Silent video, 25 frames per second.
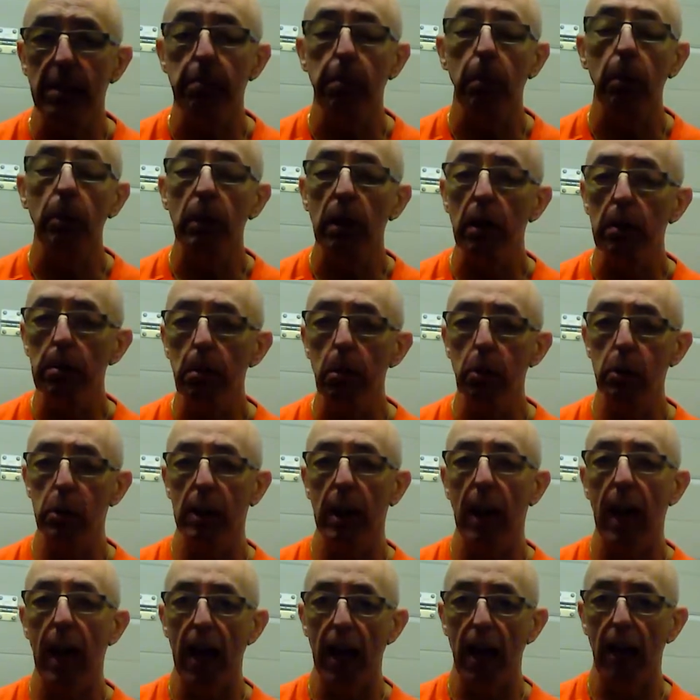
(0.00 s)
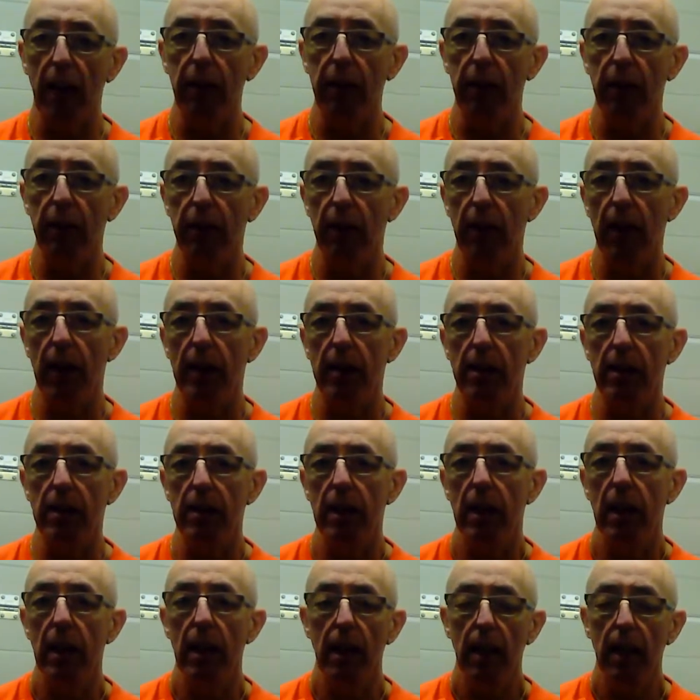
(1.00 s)
but you must get healthy
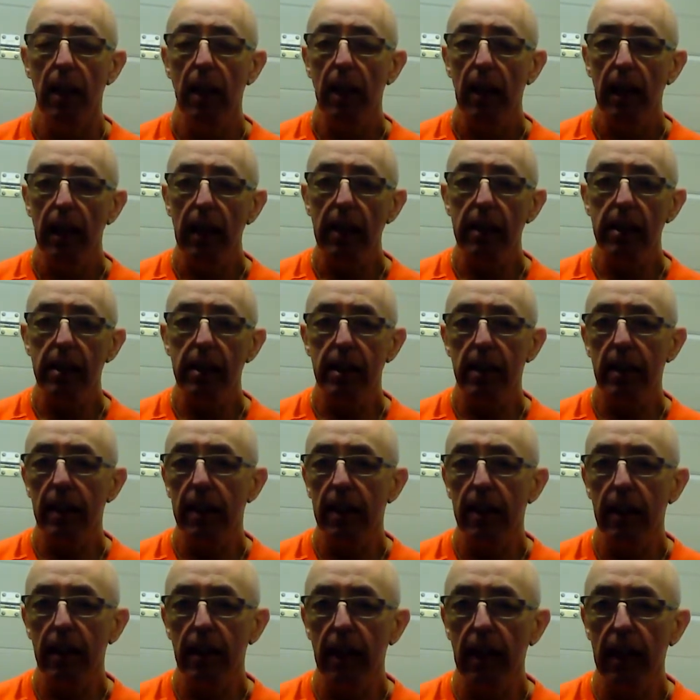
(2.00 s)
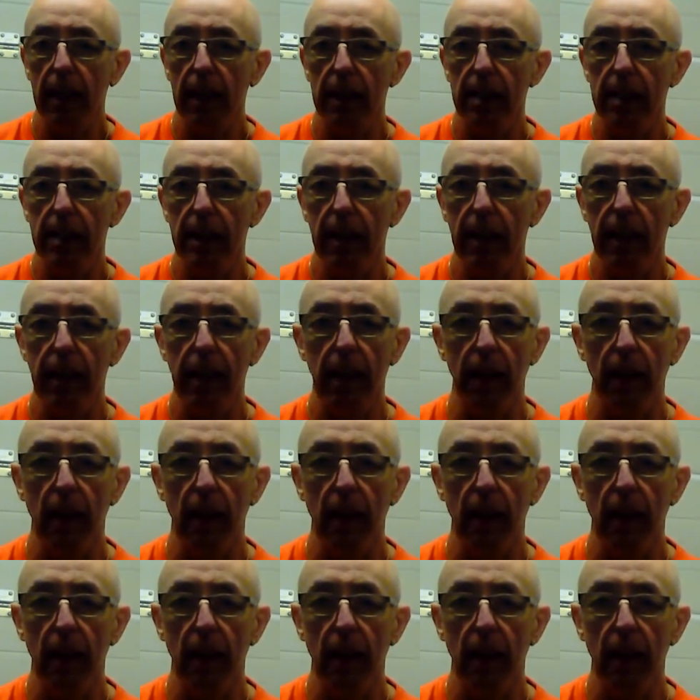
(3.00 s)
fats. Eat, like I say,